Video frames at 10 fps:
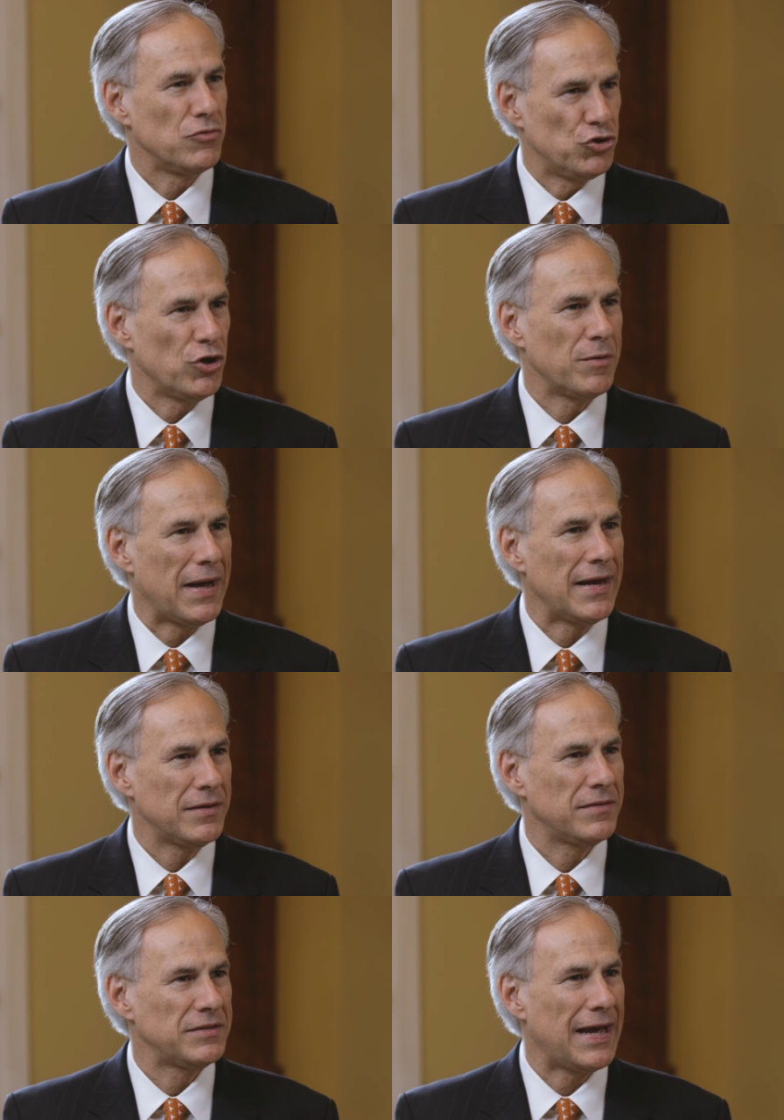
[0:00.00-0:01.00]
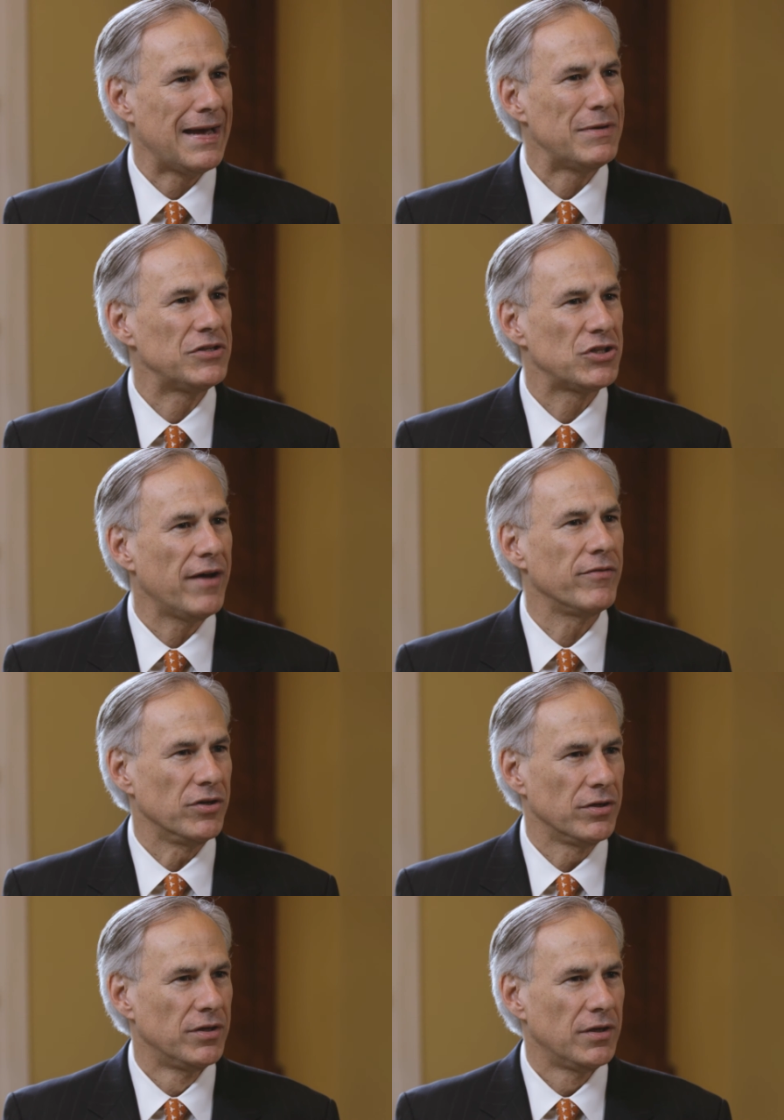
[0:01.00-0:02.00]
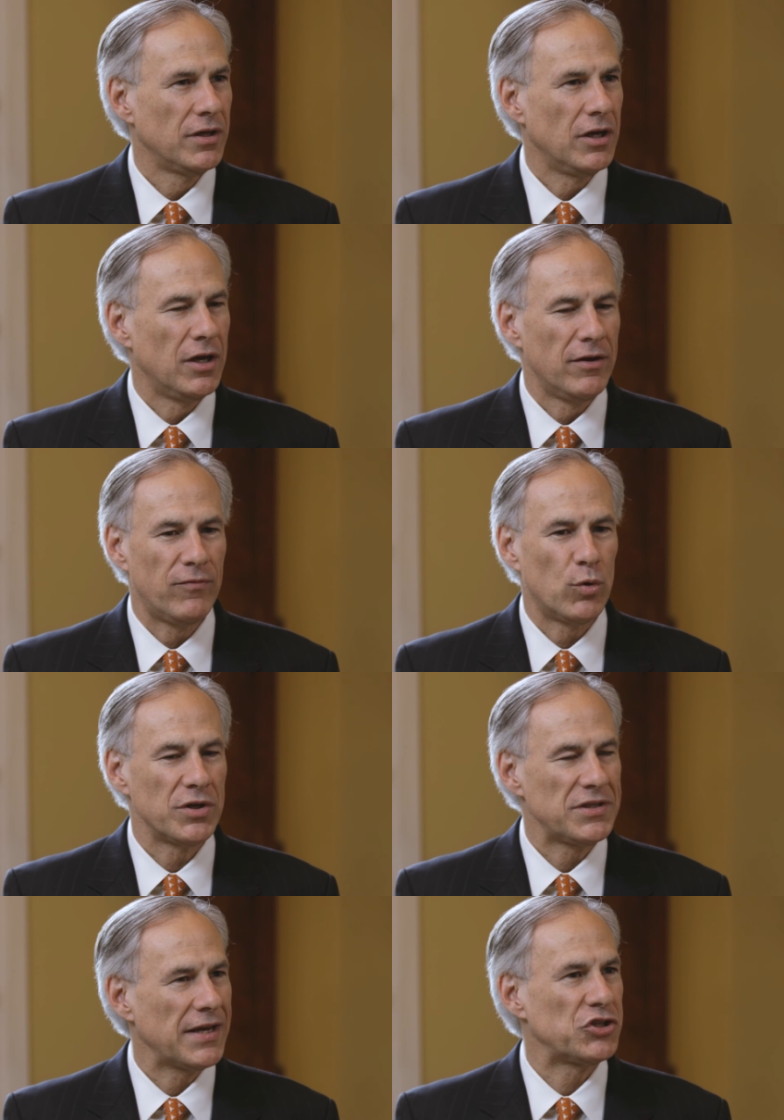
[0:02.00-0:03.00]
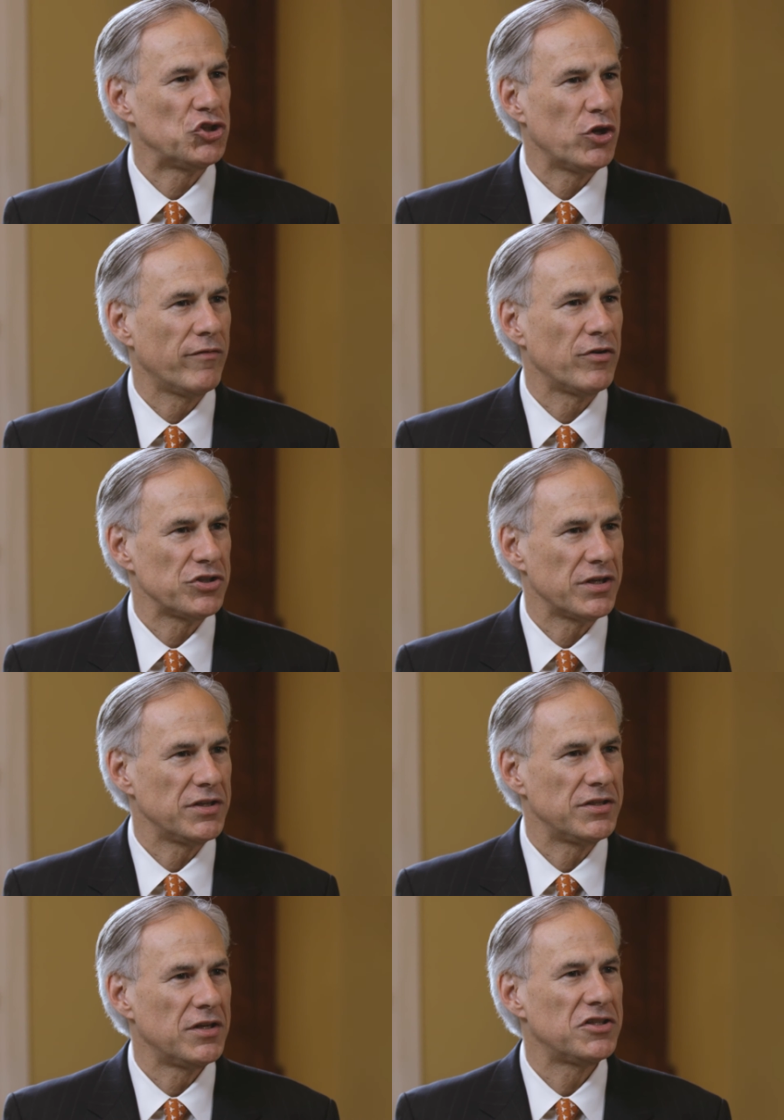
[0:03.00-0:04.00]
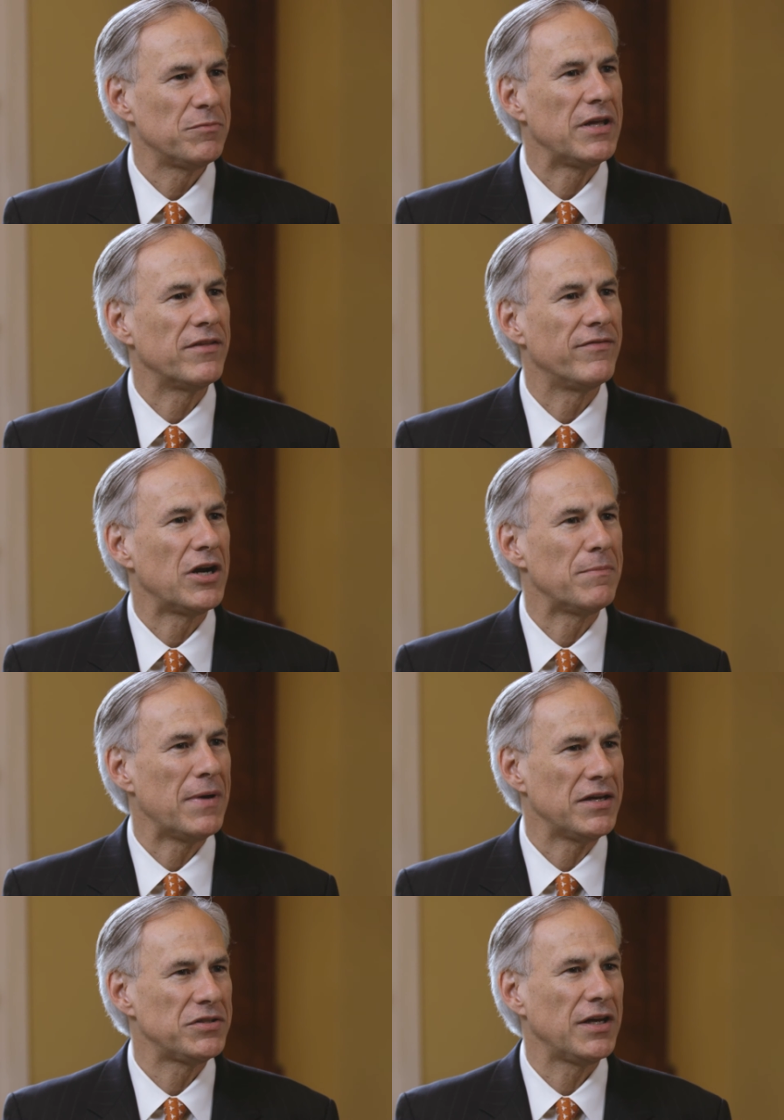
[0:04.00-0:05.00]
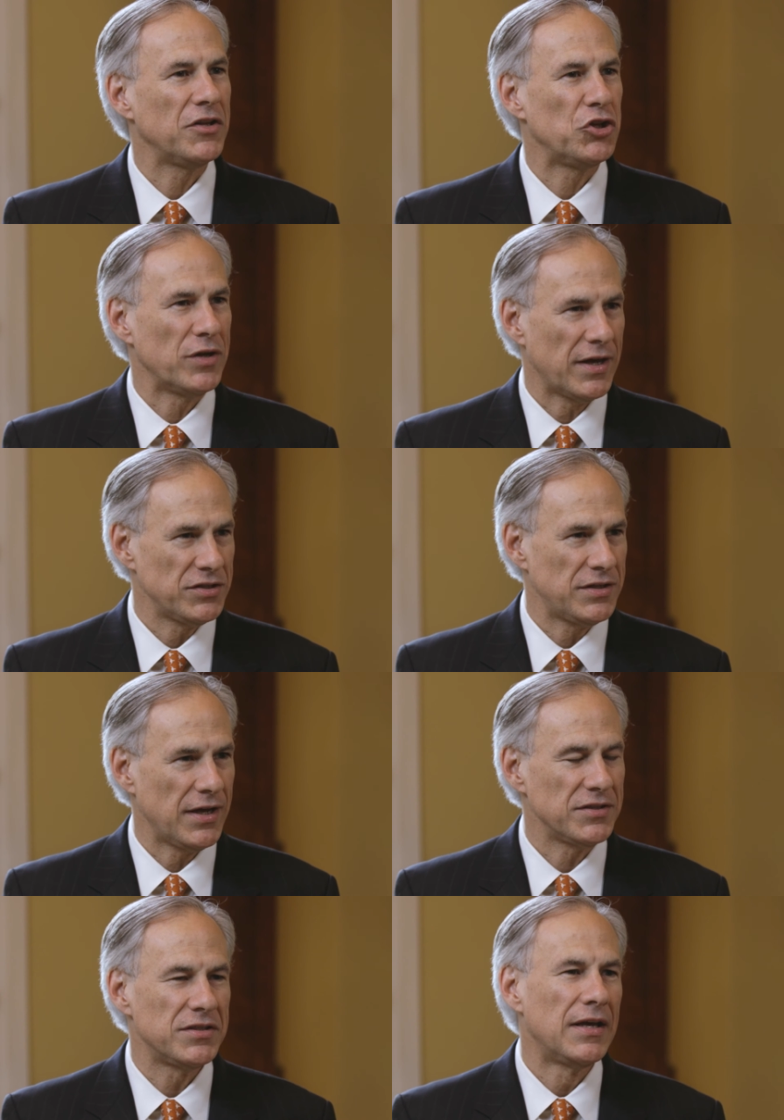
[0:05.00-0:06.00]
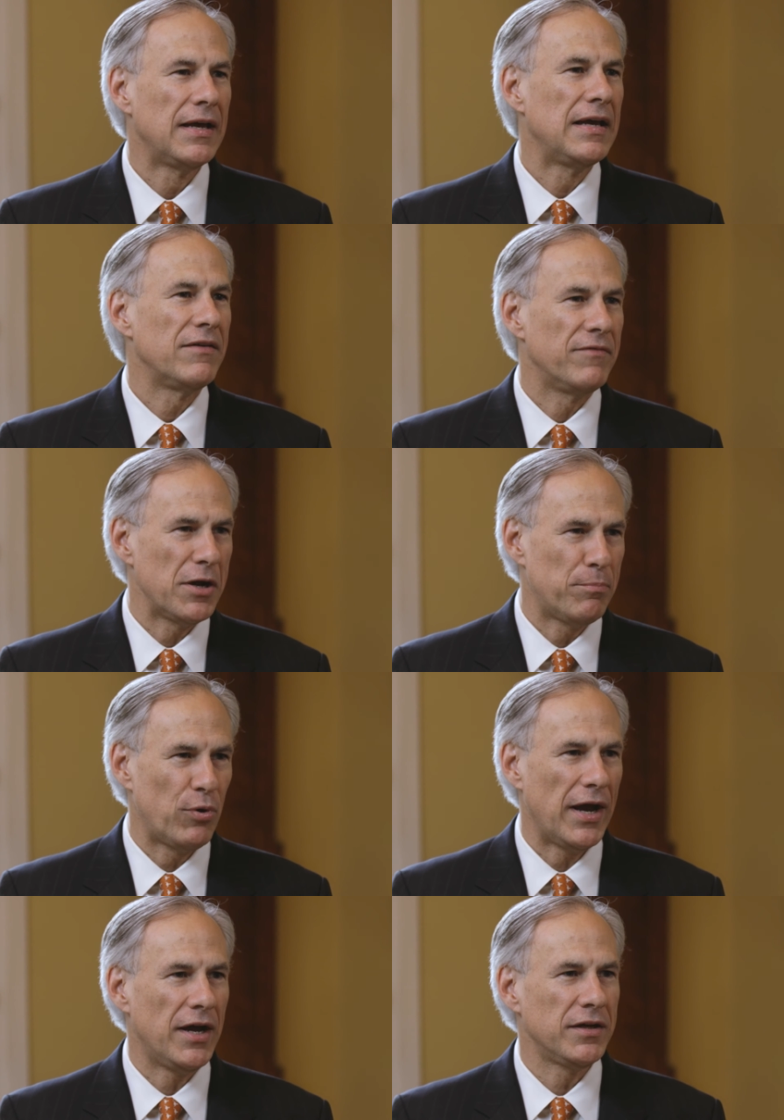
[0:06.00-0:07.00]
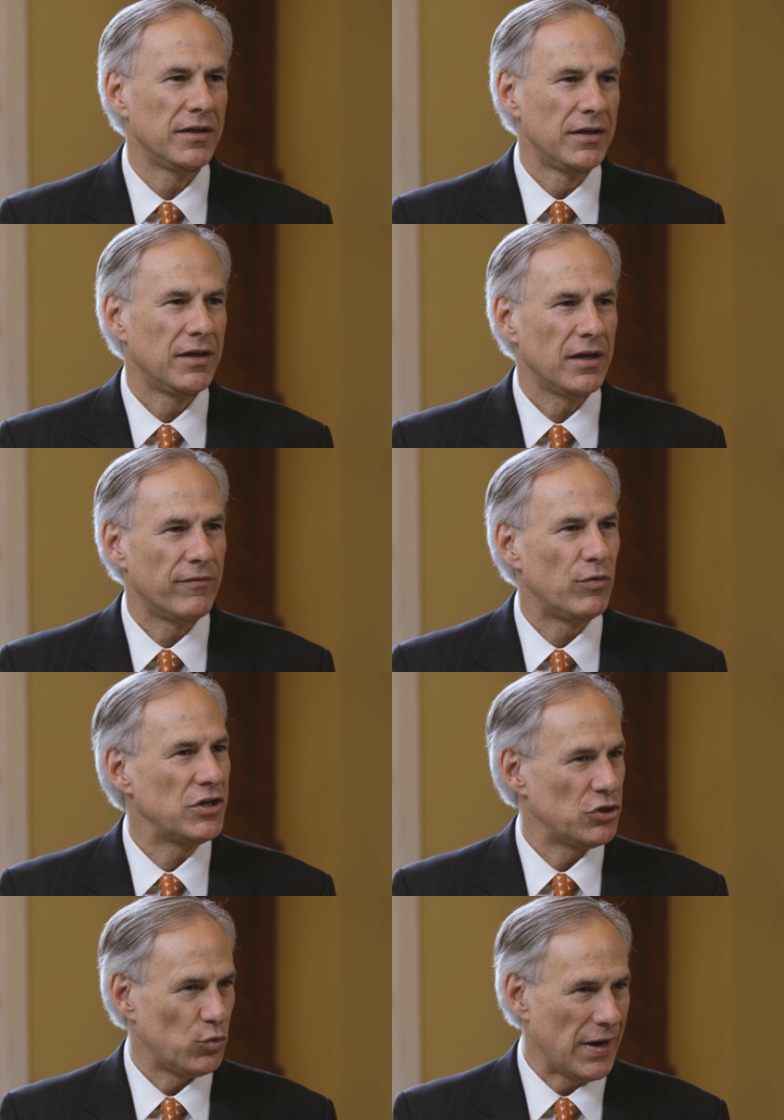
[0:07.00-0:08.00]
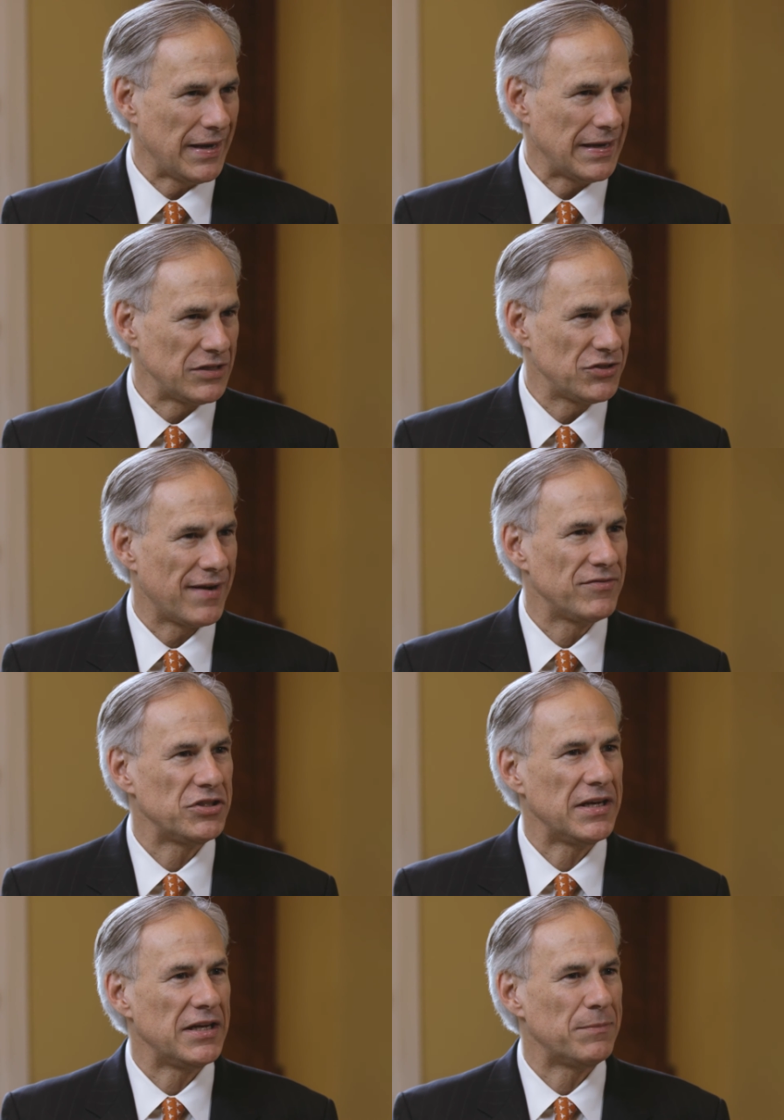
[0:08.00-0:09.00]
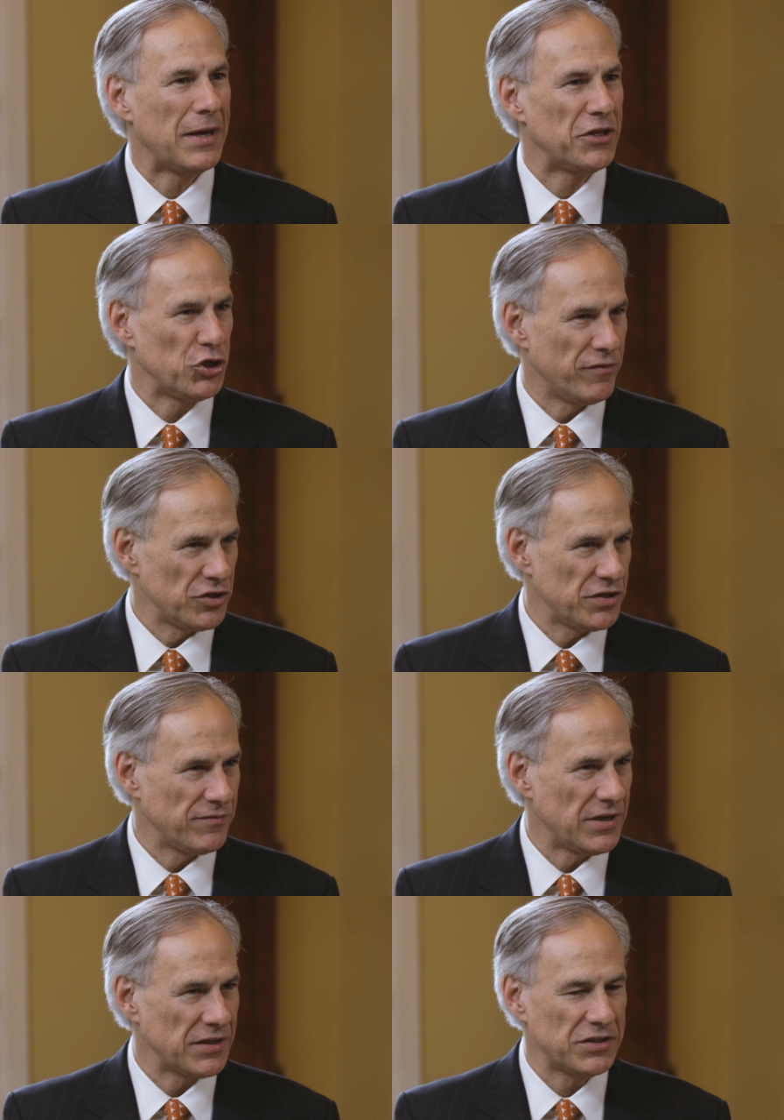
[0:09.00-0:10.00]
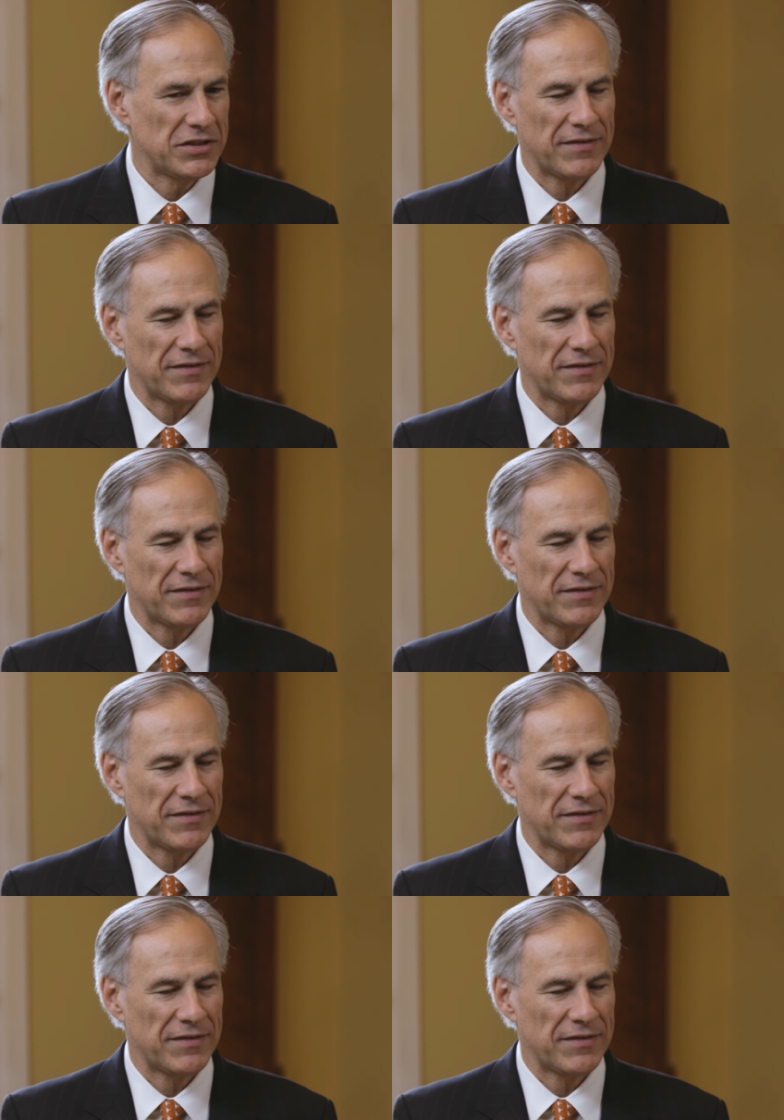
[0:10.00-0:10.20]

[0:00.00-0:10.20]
during my time as governor uh, for Texas universities to be the very best in the United States very proud of recent rankings that I've seen about the University of Texas.